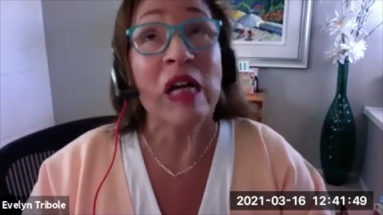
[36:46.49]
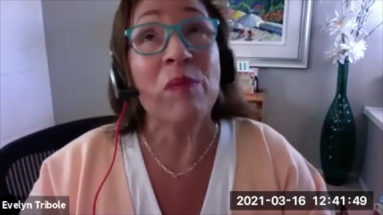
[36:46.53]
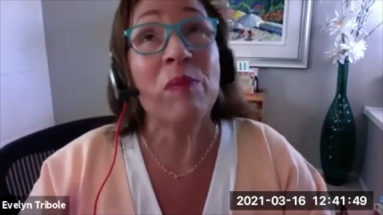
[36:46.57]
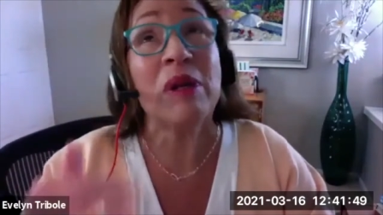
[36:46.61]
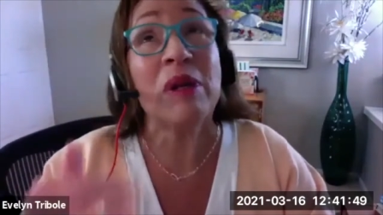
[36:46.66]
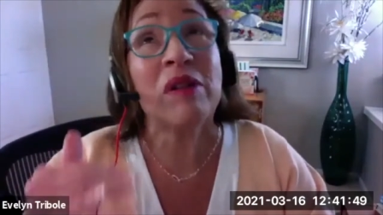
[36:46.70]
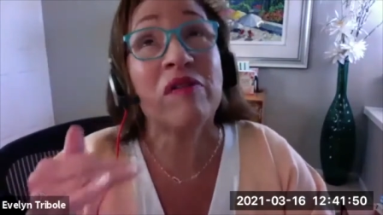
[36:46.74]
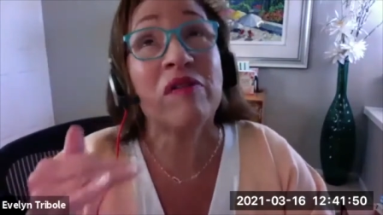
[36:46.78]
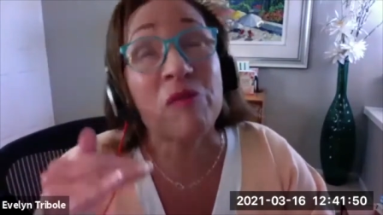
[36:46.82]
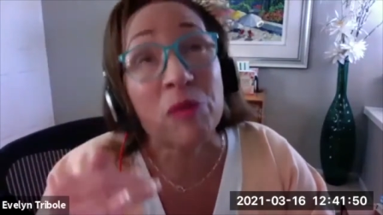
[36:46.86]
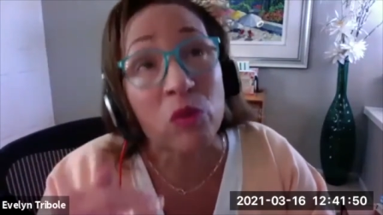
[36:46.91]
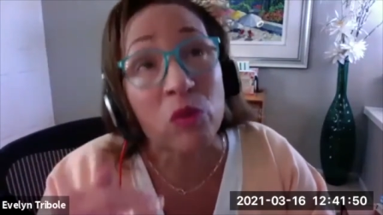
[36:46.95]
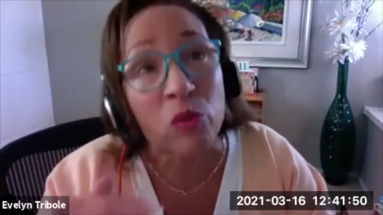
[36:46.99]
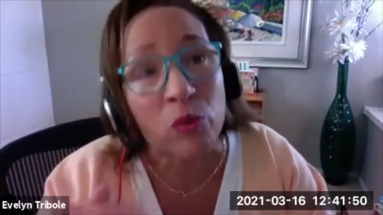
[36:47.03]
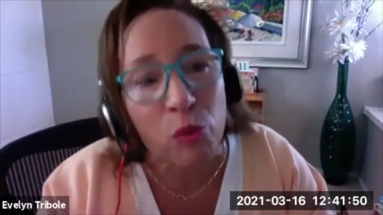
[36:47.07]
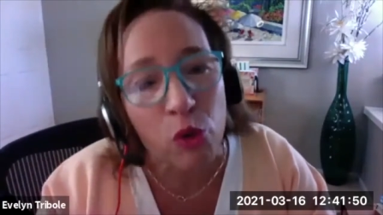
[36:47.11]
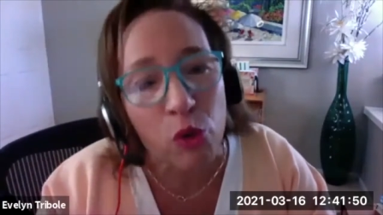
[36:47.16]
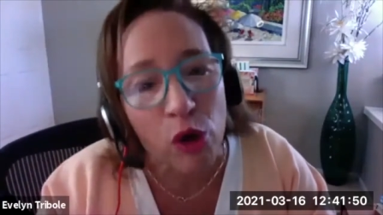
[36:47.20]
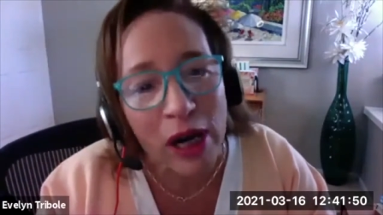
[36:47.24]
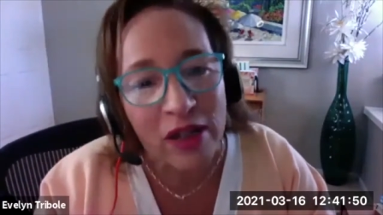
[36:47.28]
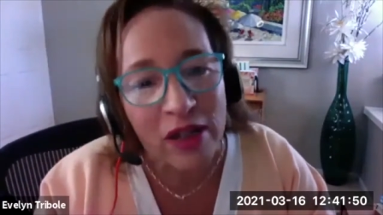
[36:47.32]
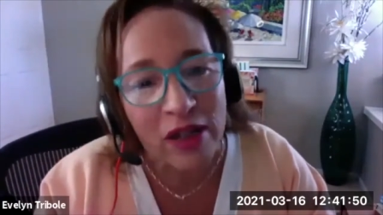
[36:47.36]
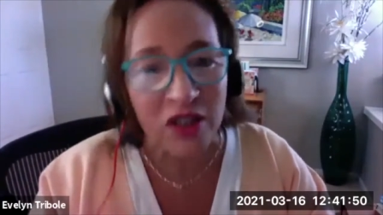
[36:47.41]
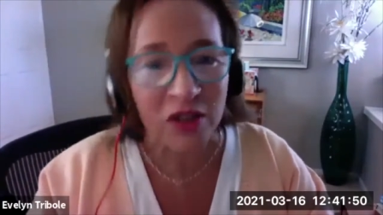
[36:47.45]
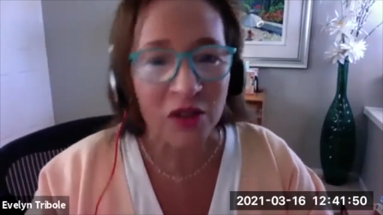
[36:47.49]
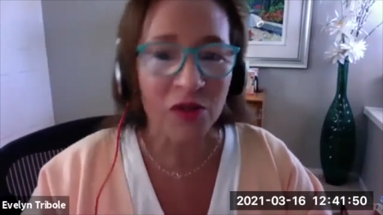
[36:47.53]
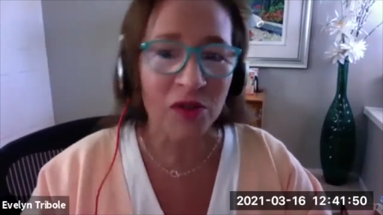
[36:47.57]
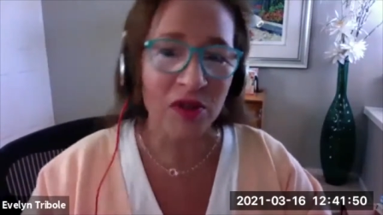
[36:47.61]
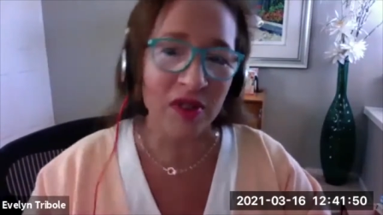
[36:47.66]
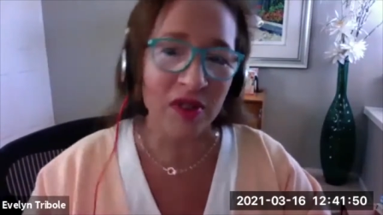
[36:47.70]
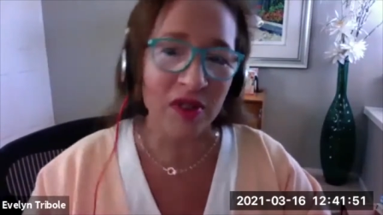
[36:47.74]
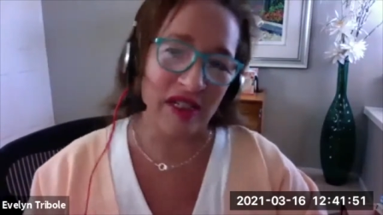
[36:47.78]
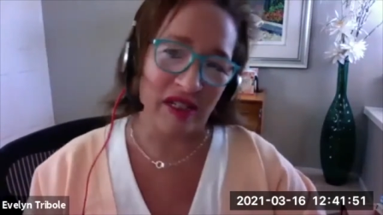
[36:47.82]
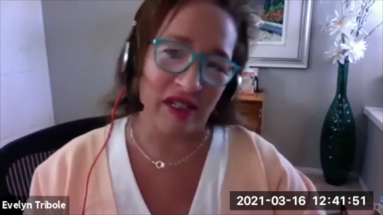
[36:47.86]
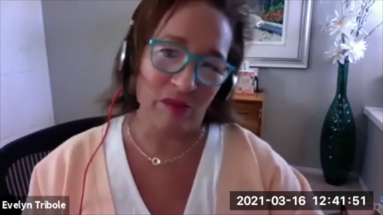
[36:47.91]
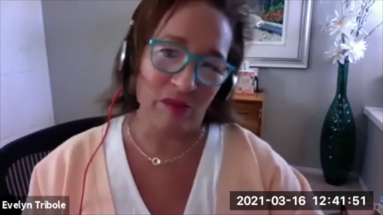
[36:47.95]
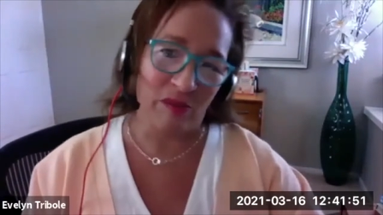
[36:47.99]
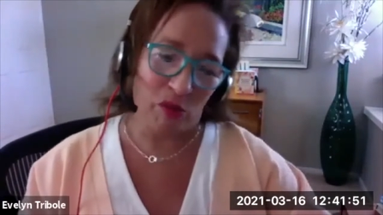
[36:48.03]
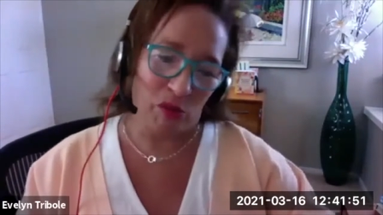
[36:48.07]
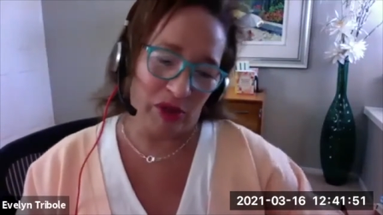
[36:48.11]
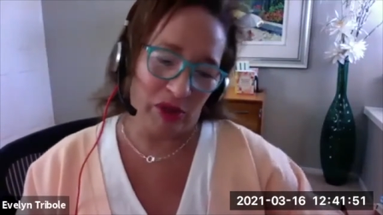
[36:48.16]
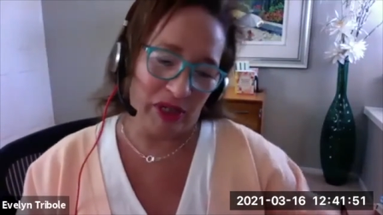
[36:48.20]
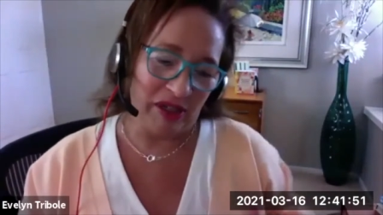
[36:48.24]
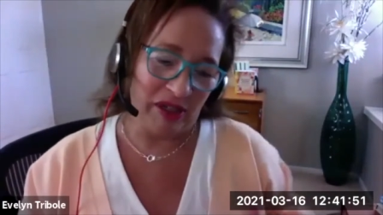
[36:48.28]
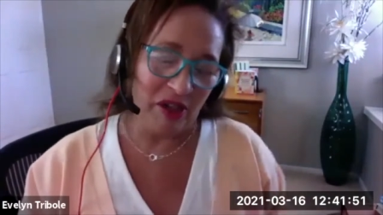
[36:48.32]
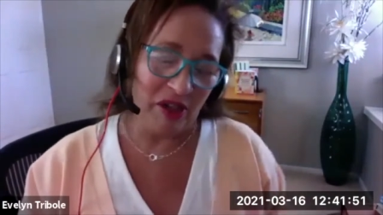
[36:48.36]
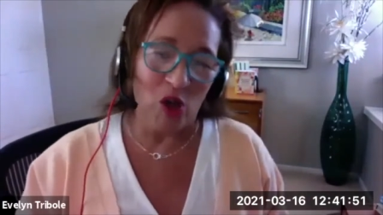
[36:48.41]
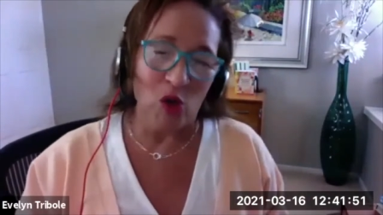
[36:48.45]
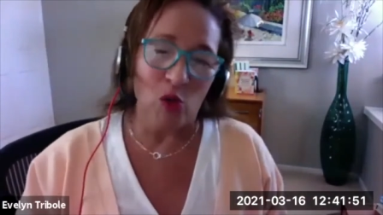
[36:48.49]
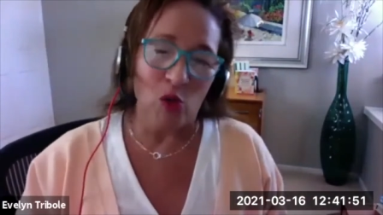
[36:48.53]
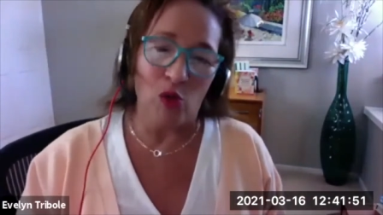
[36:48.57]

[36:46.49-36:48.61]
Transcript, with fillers: But from right. a practical standpoint,